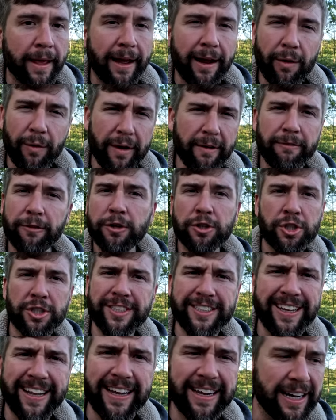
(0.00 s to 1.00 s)
However,
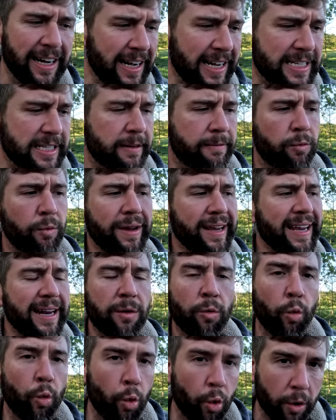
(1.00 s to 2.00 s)
just like us, if we
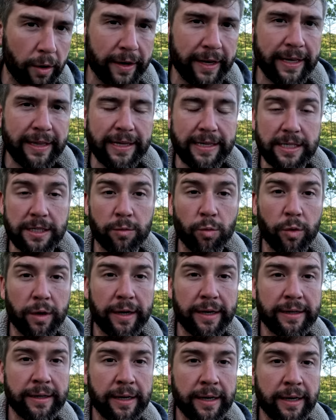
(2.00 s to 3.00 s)
get a warning that
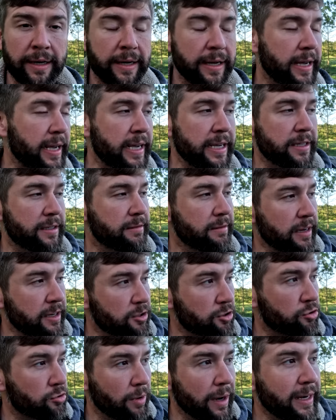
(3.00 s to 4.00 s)
someone is,
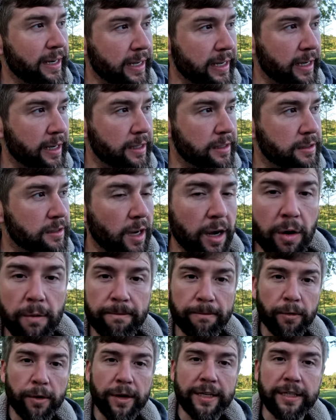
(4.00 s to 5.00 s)
is threatening us, uh,
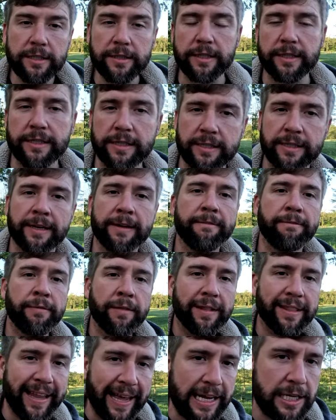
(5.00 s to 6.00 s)
for instance,
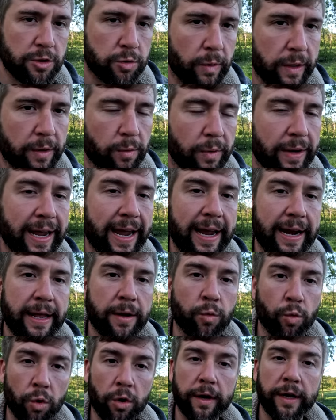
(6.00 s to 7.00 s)
last week we had
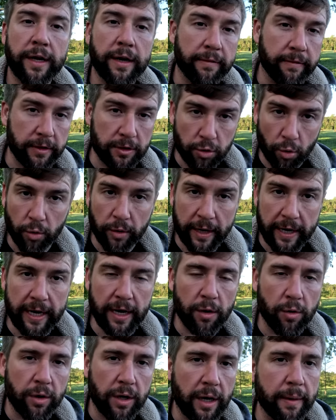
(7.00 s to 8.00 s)
a warning of a
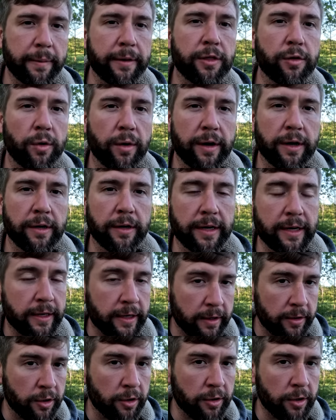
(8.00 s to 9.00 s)
tornado coming through our
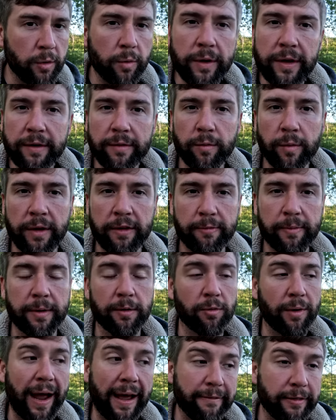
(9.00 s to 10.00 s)
area. Now, you know we, we've
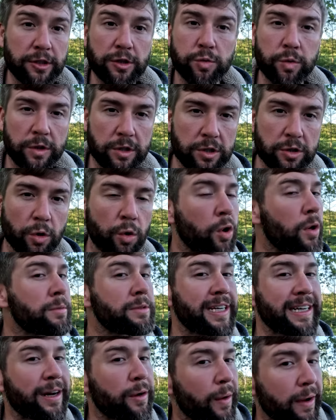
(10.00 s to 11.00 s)
been ravaged with
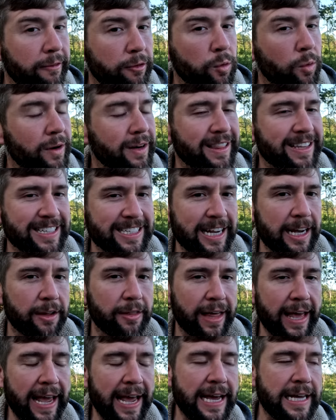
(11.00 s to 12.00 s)
storms. I know everyone in the
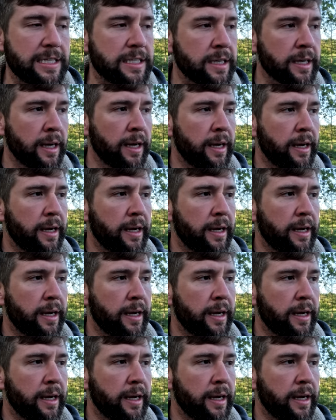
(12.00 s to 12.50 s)
South has.